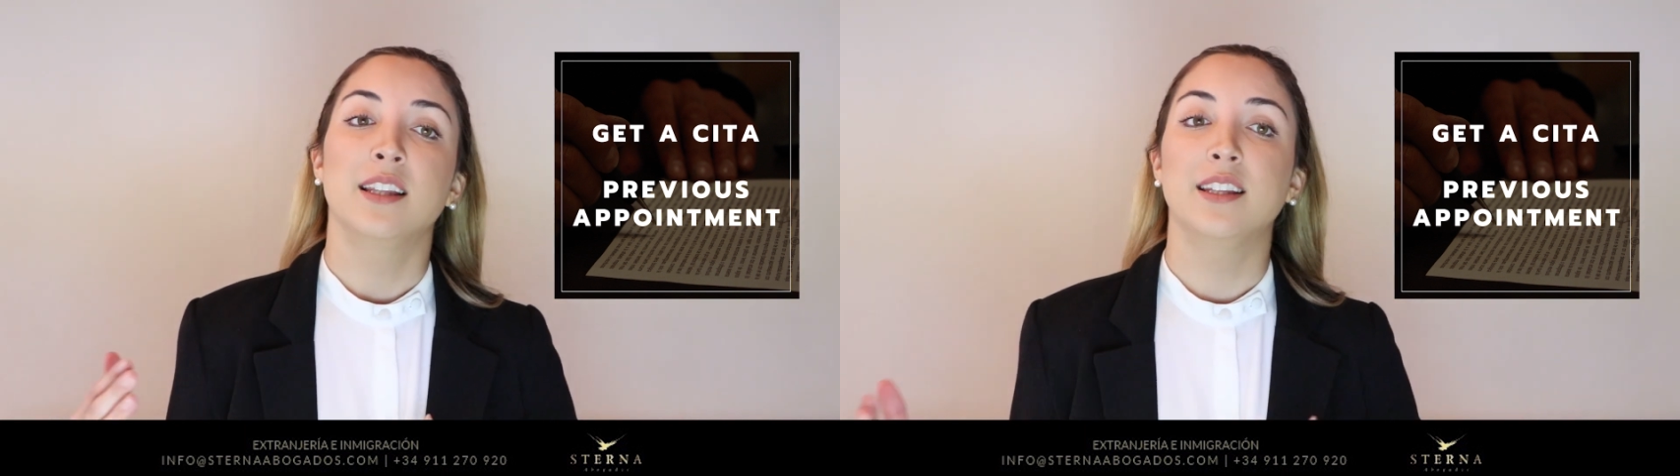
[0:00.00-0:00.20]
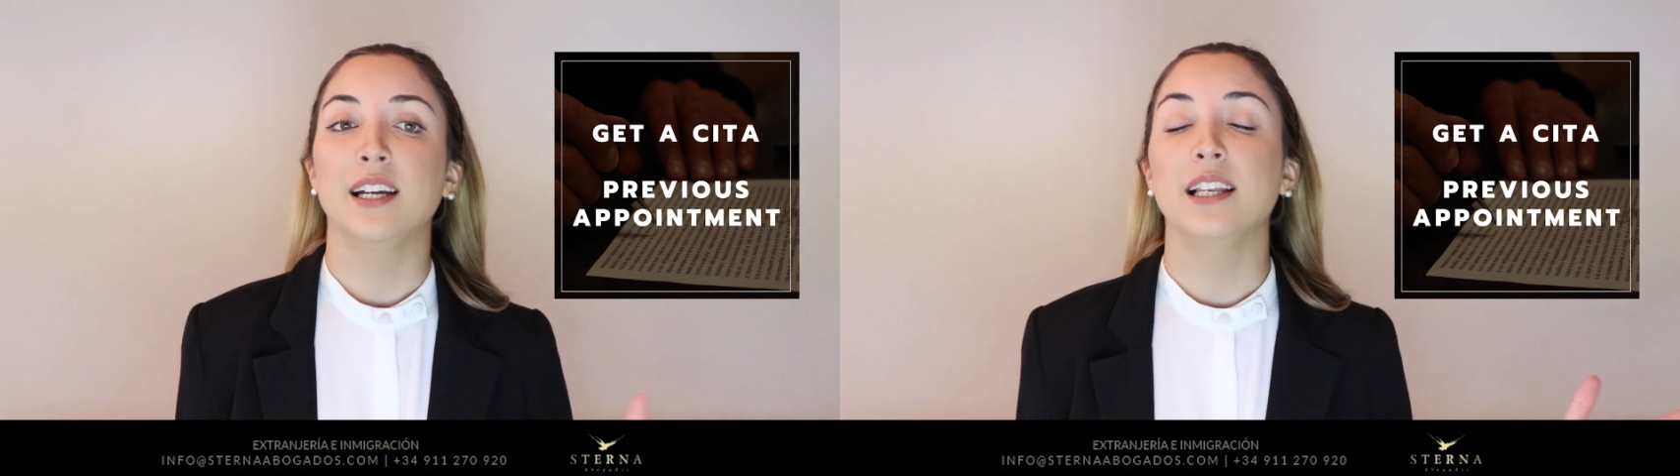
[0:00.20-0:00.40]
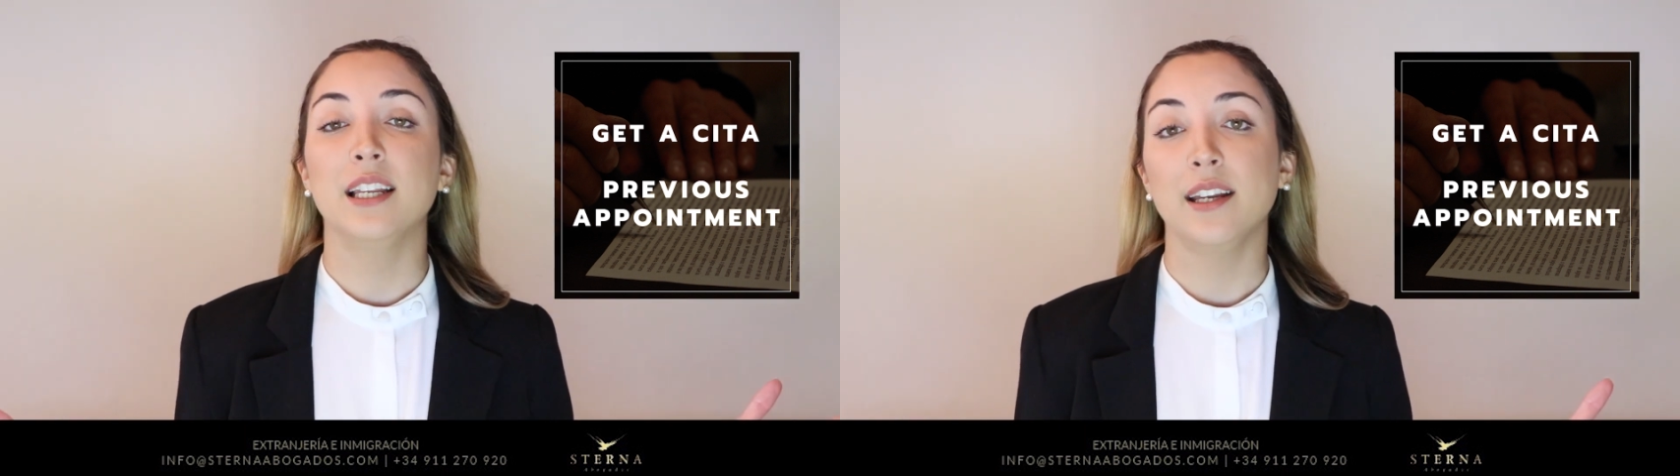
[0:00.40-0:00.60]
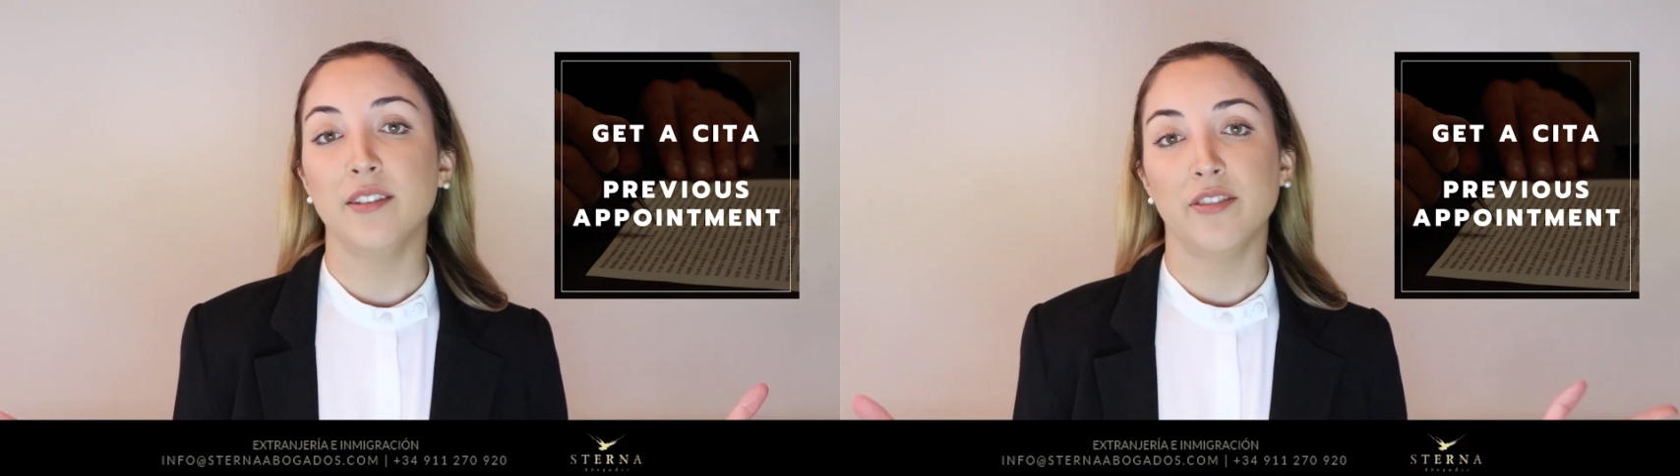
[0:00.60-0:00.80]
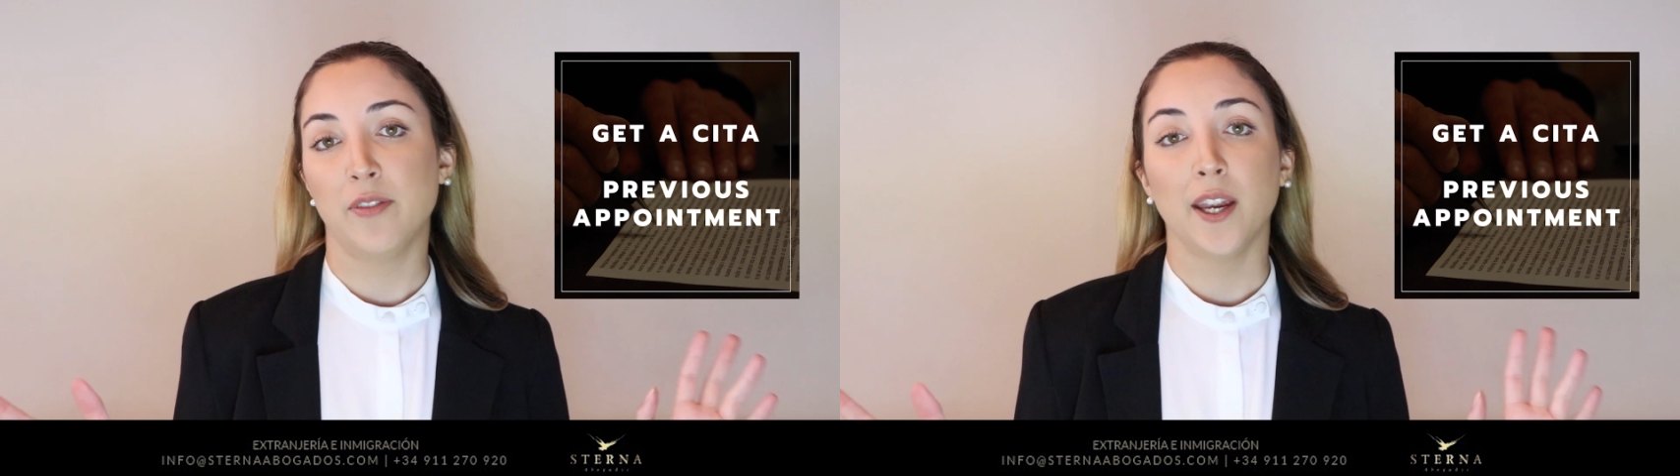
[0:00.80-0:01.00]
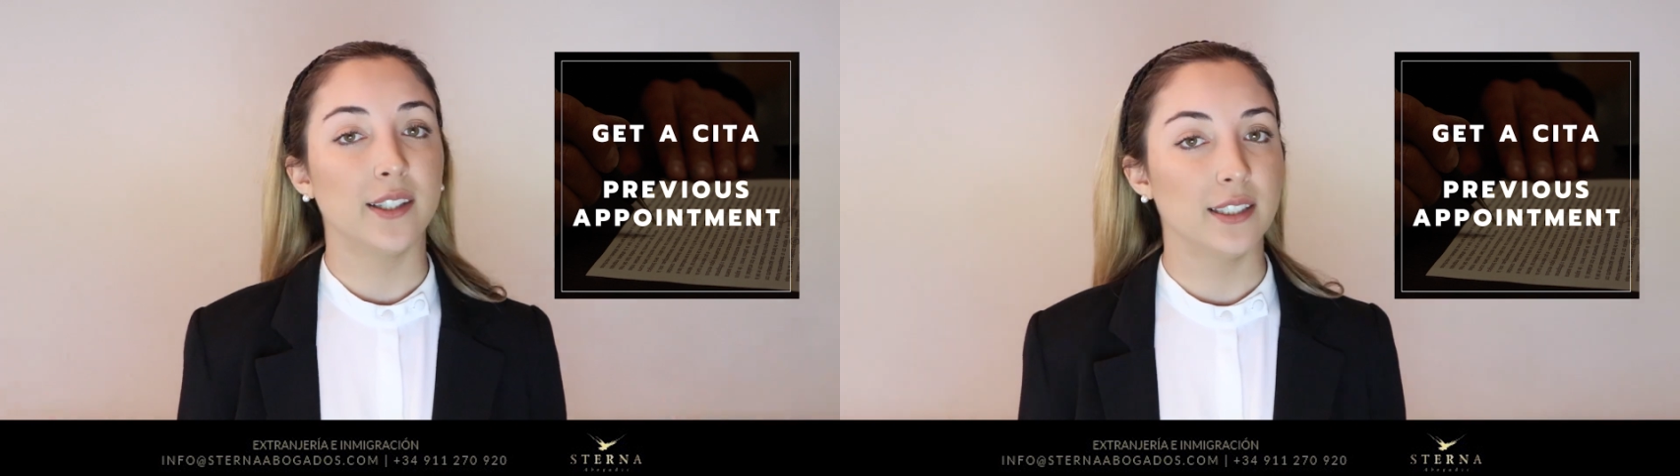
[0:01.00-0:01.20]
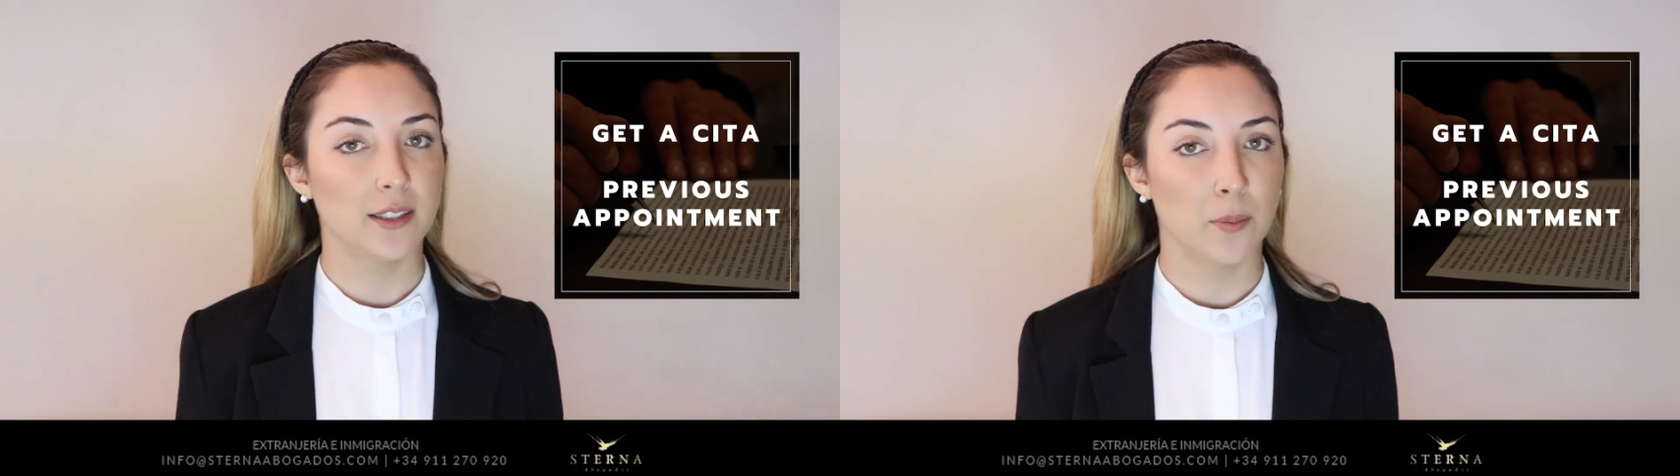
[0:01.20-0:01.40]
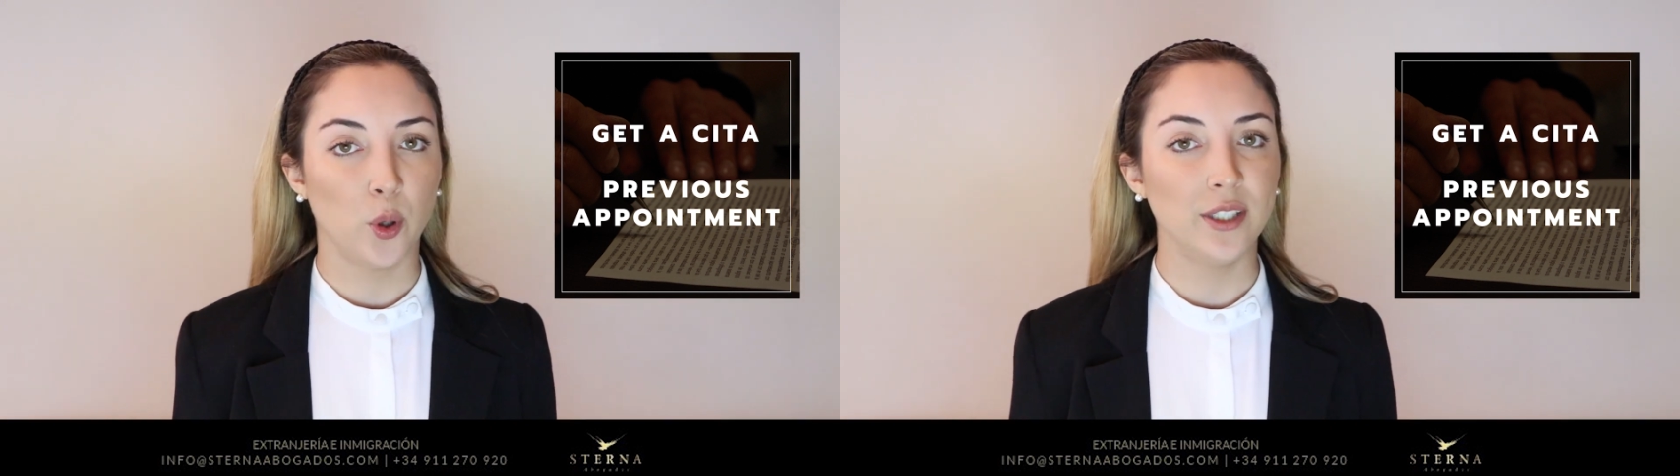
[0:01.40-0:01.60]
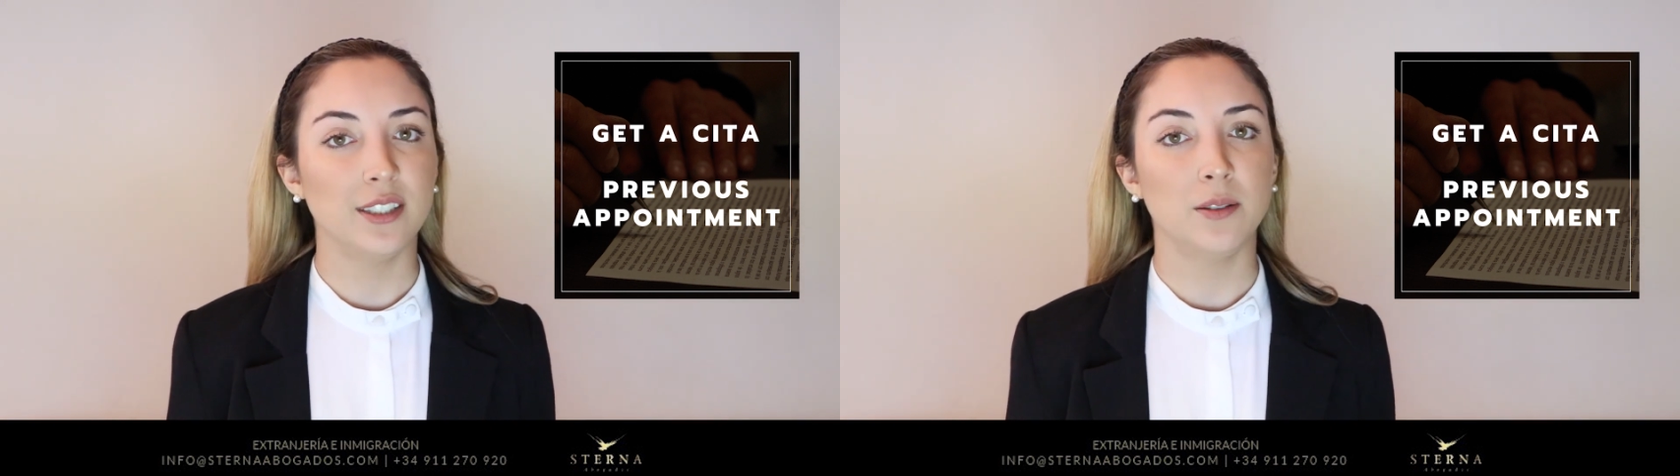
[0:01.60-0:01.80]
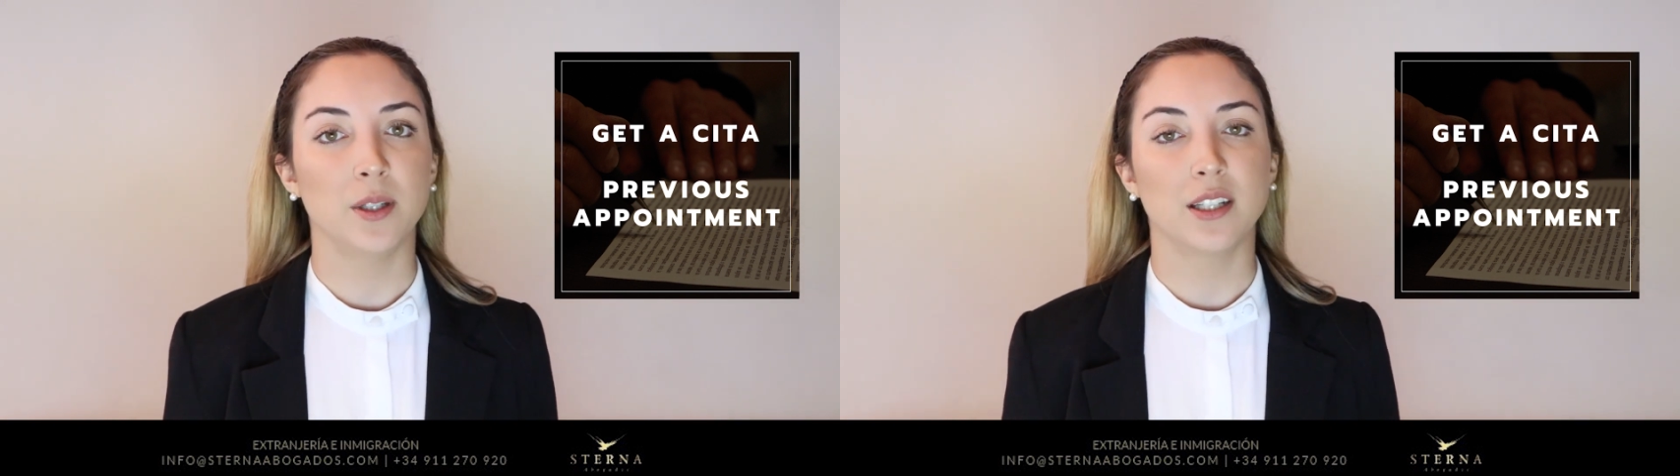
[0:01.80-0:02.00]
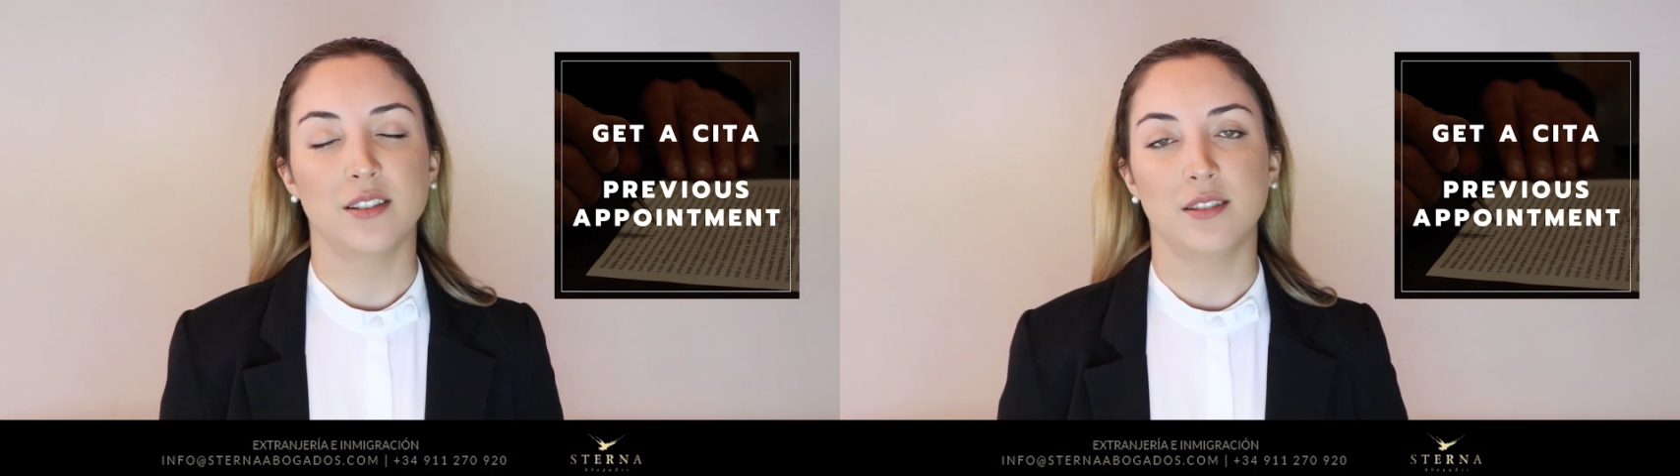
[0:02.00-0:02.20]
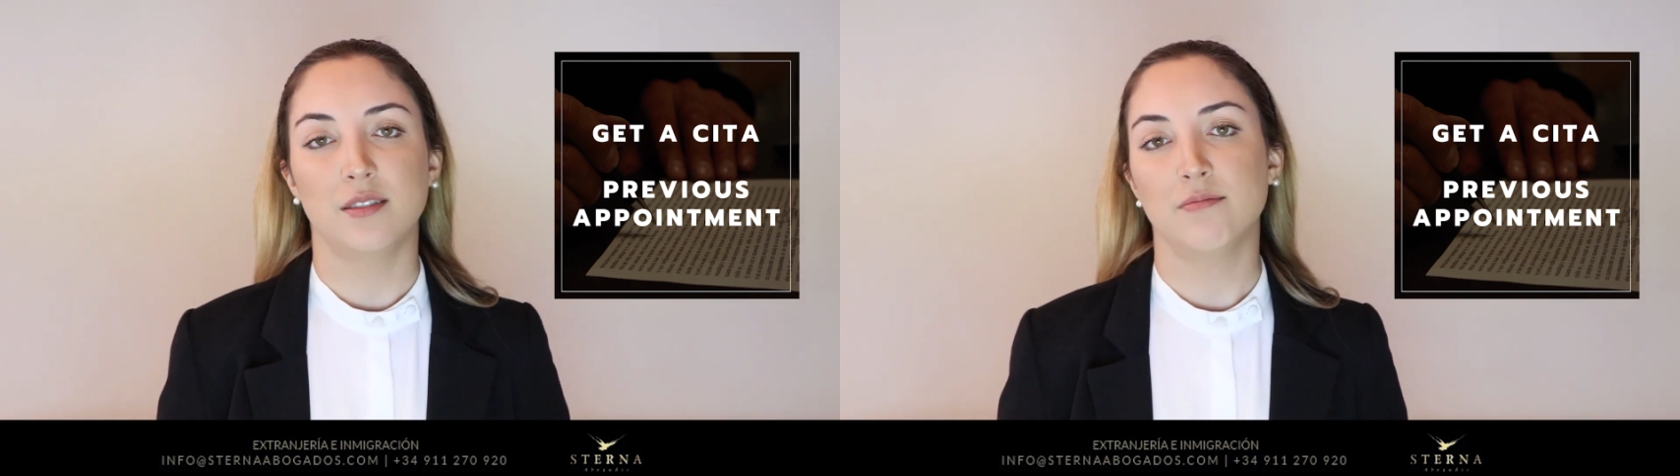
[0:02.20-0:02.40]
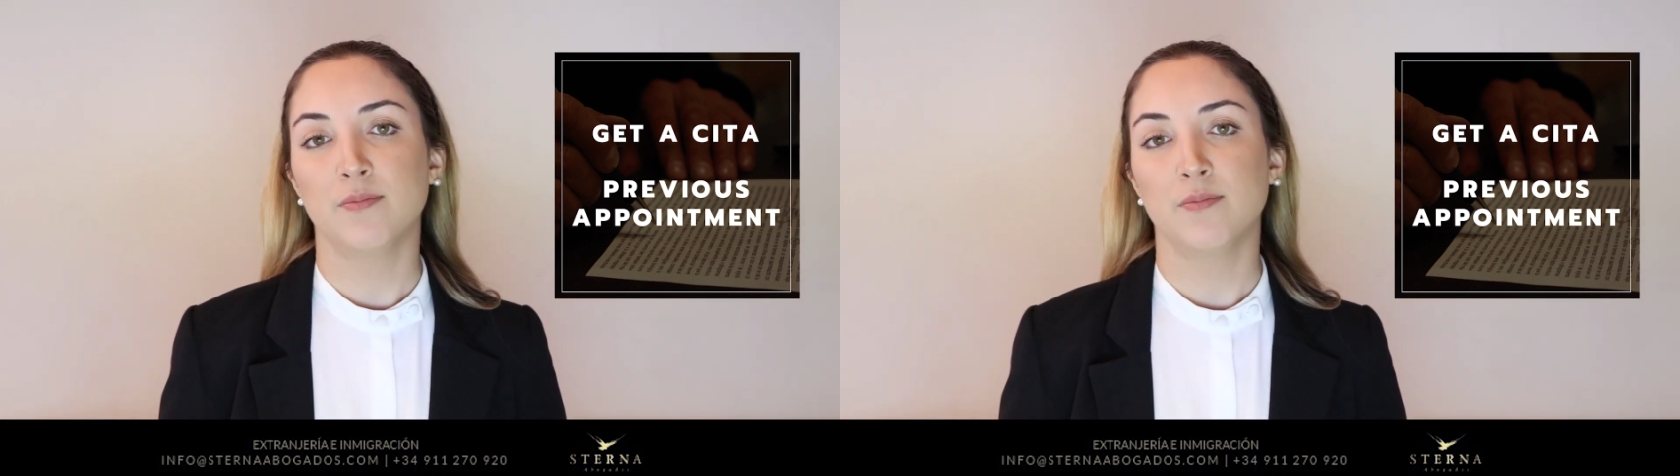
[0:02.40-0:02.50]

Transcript: they leave very disappointed because